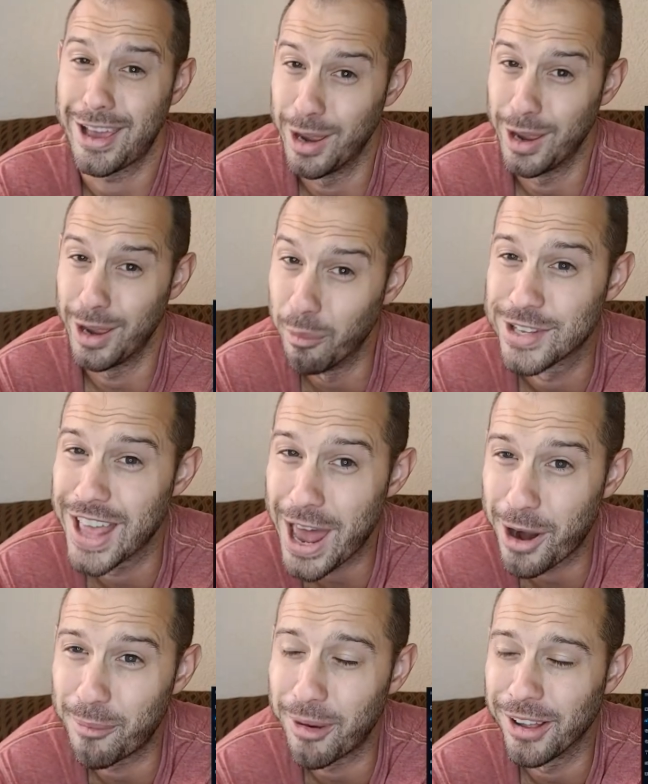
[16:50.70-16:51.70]
I'm going to post
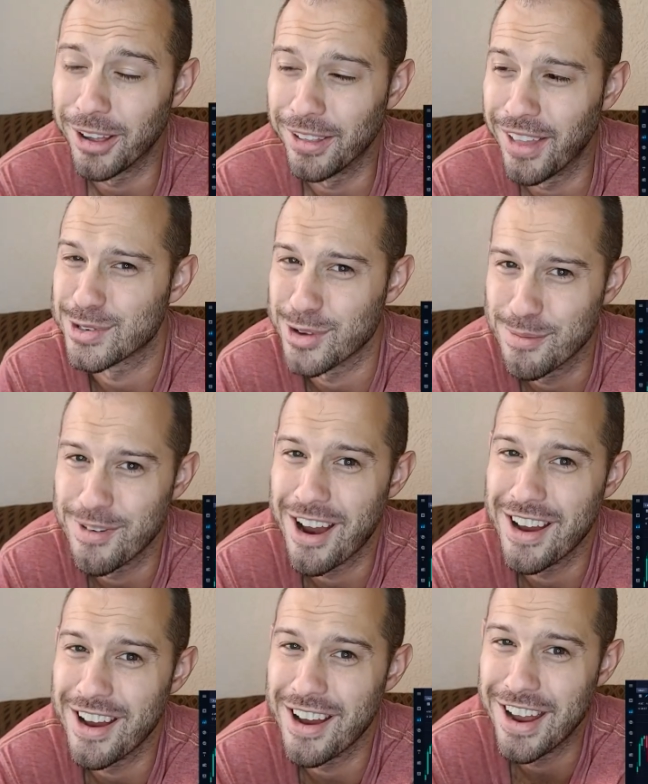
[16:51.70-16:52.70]
that on my live stream
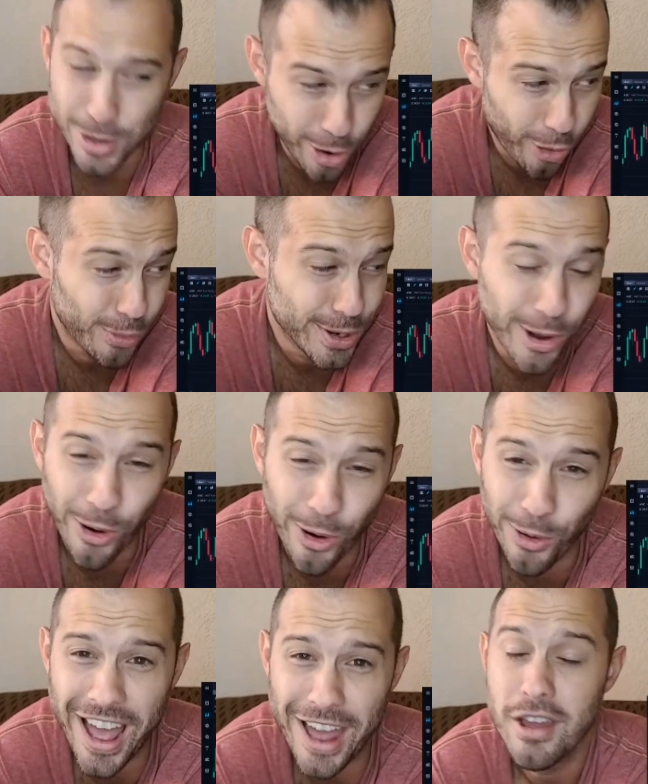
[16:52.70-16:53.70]
right now. You know, we
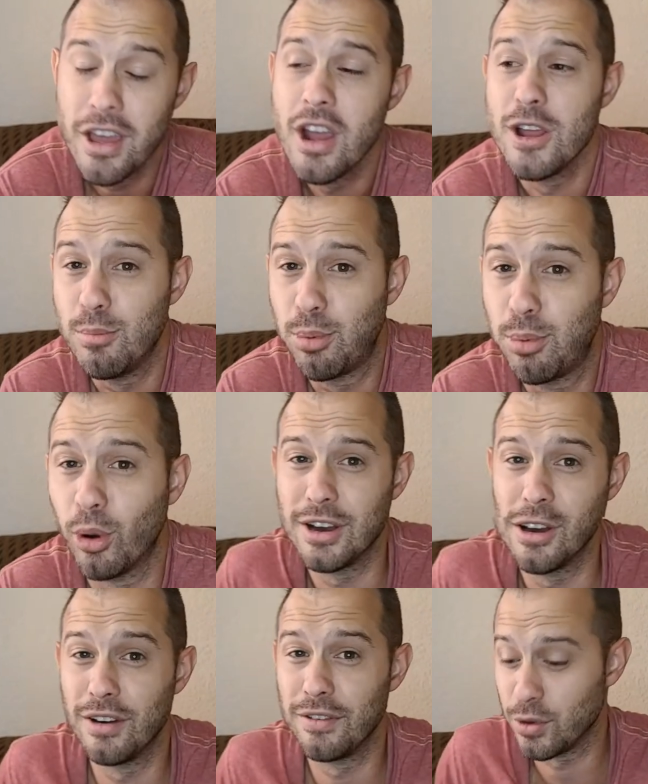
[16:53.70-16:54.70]
know that. You post
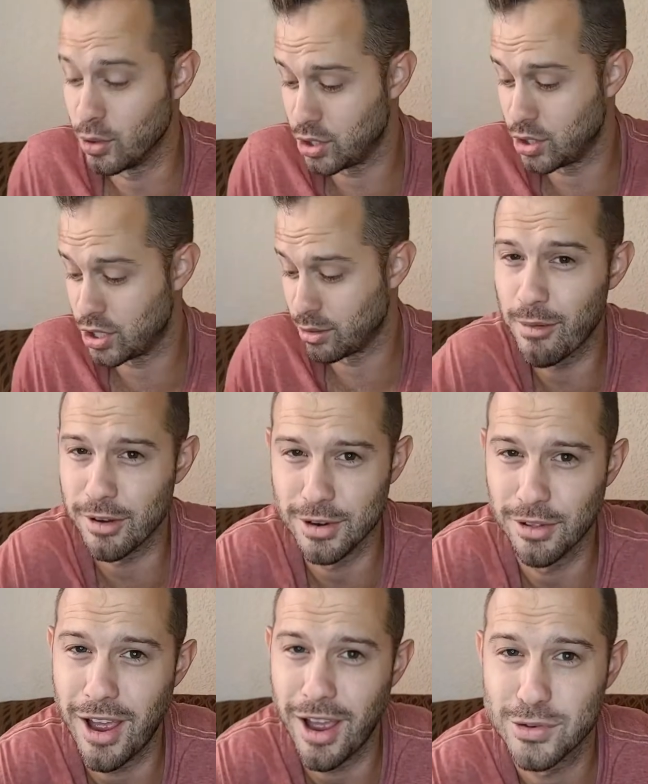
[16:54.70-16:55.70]
an interview with Jim Cramer
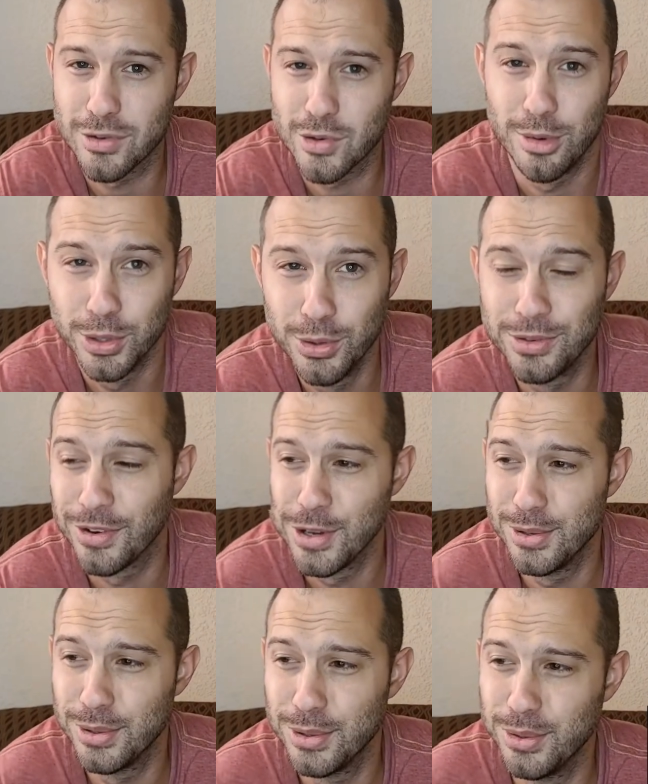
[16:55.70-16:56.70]
on your live stream, you lose
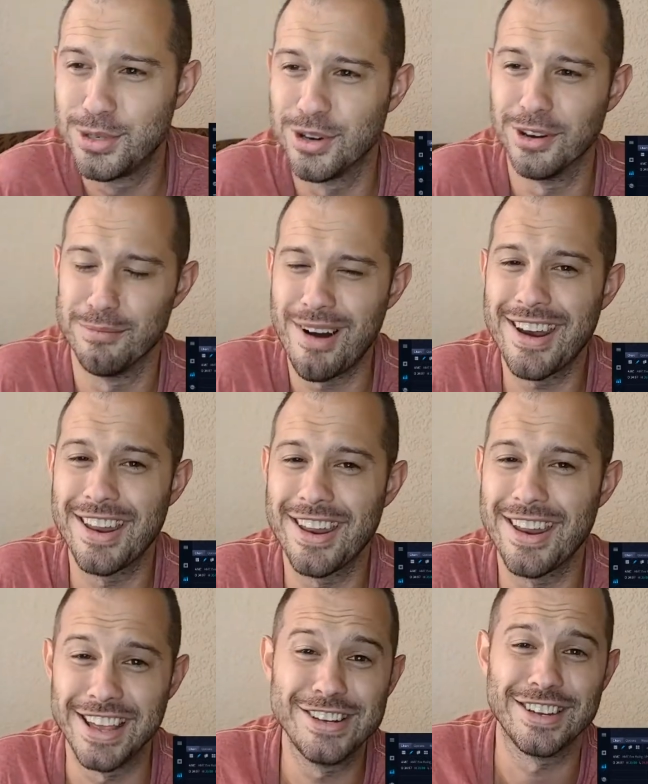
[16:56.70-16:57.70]
your, you lose your
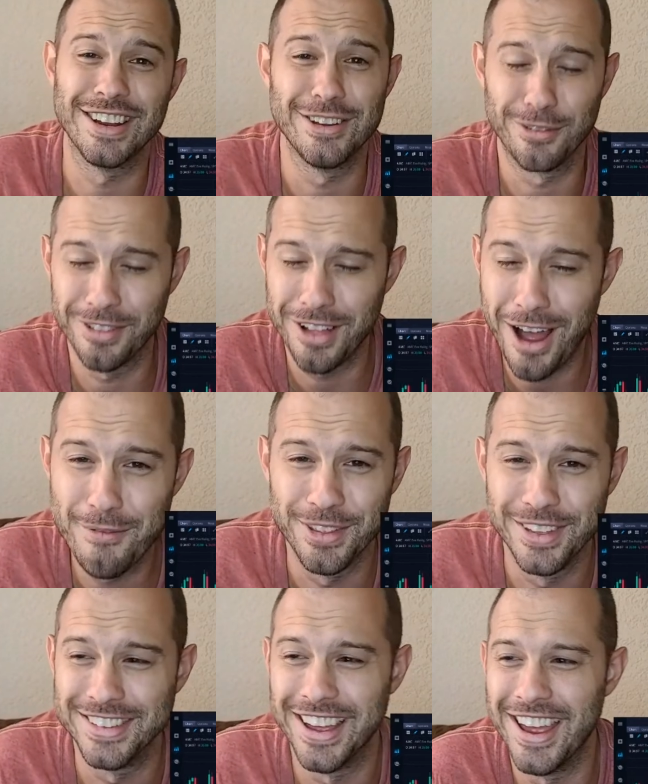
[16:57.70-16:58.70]
monetization and your live
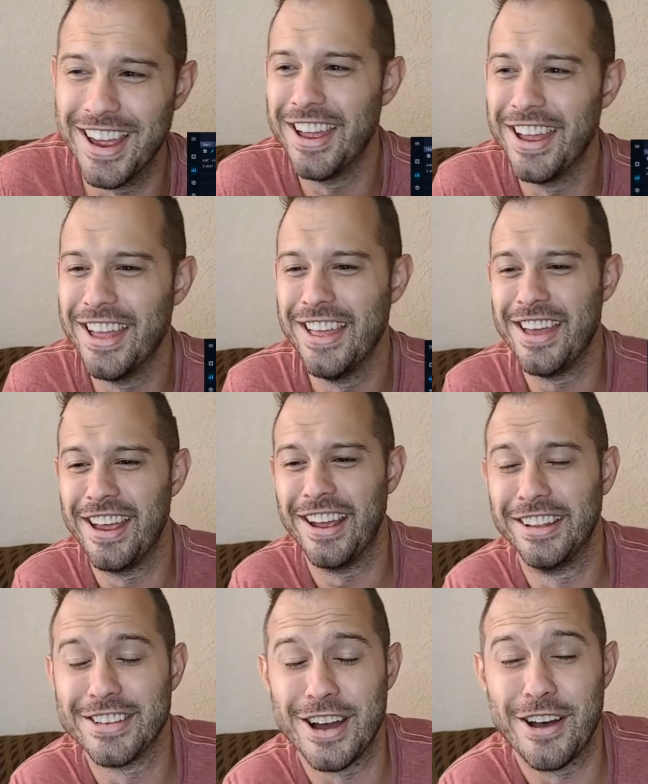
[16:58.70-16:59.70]
for the day,
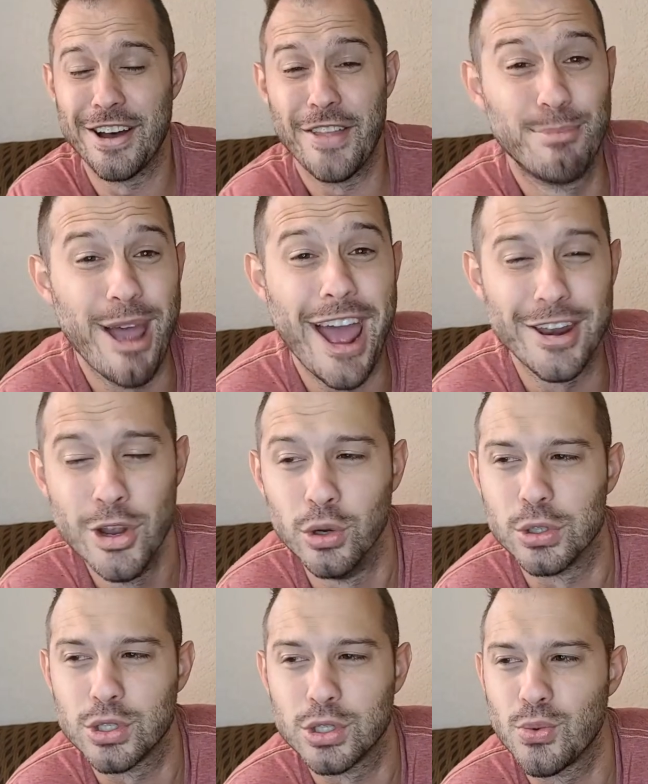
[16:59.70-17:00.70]
and uh, that's bad
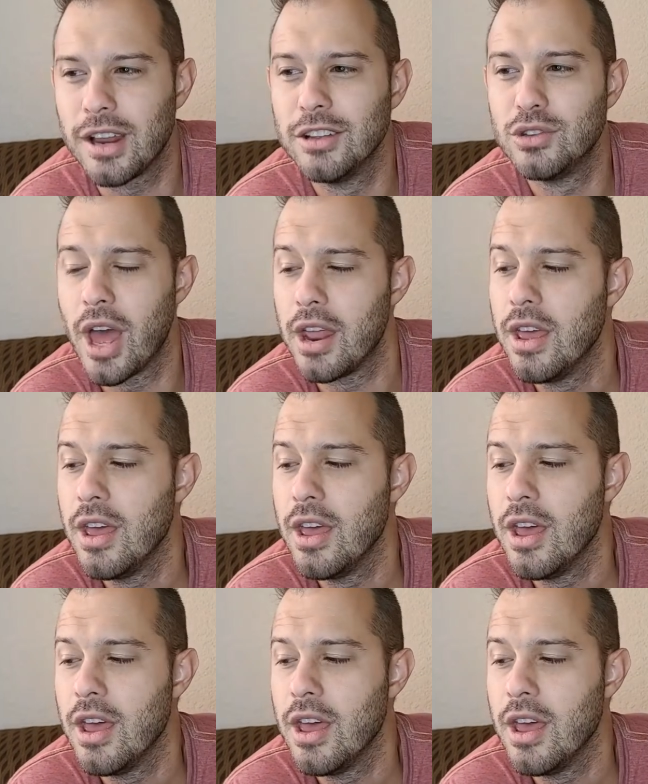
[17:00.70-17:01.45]
news. So we're not going to do that.